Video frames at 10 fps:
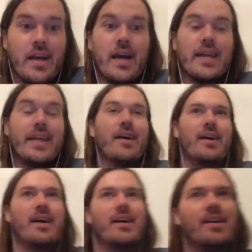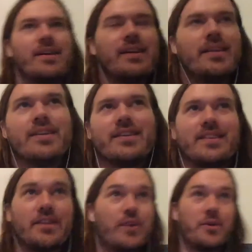Yeah,
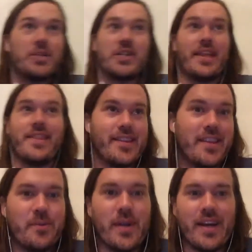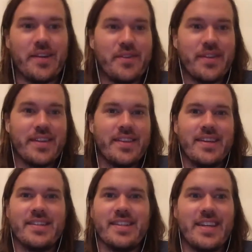great question. I think
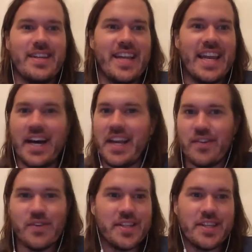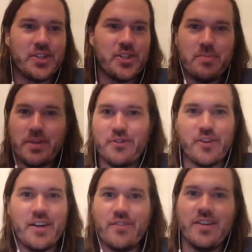that not everything should be
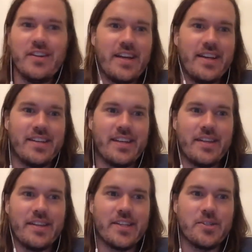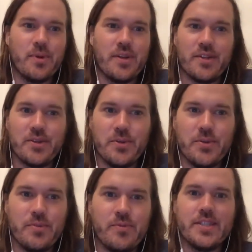forever. And I think that's one of the
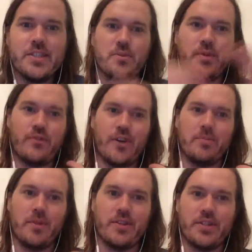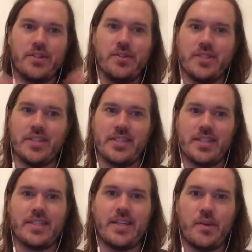goal reasons we frame learning circles as
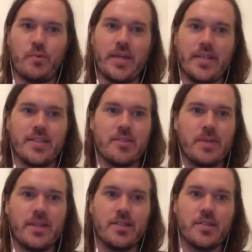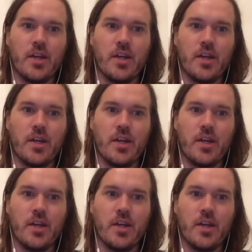6 to 8 weeks is because